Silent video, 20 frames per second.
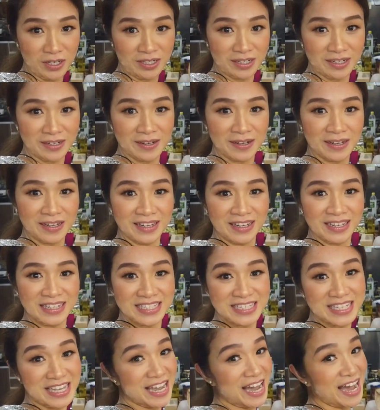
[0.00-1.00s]
look.
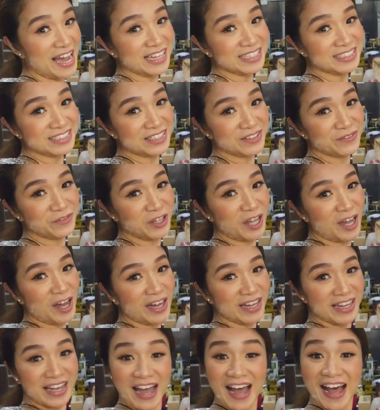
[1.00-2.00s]
Say hi to the
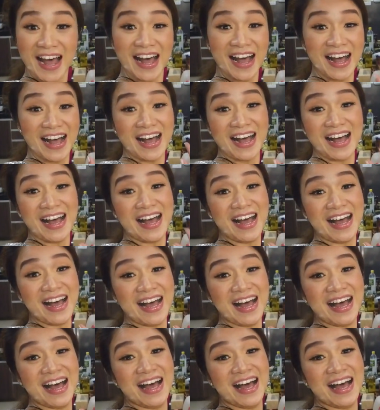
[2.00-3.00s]
vlog. Hi!